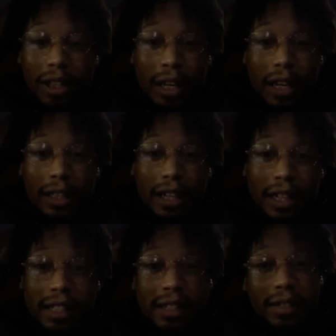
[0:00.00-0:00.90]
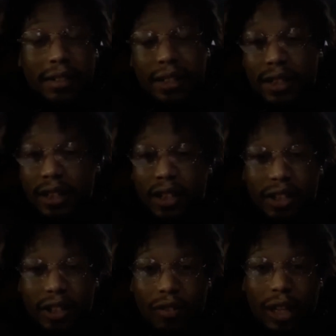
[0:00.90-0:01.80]
dig this.
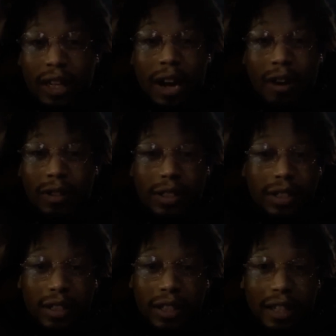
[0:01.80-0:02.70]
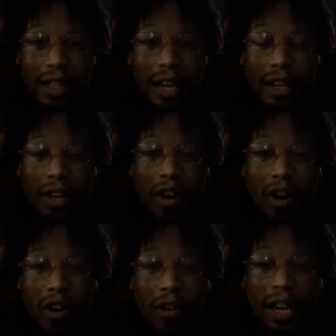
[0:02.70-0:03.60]
Don't get lost in your
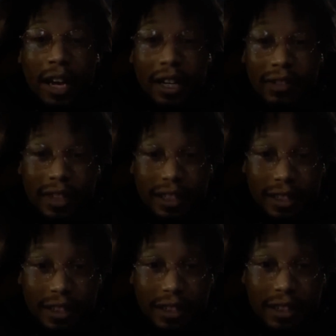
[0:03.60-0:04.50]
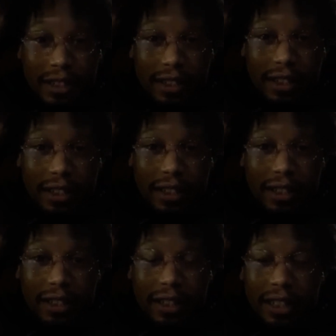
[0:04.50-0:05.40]
own ignorance,
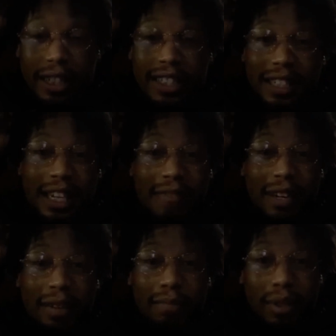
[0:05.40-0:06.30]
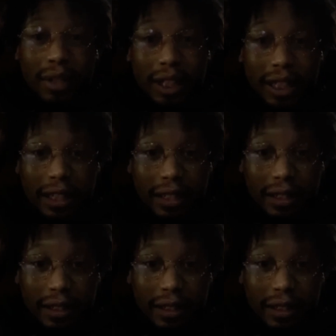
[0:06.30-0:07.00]
because you're living in bullshit.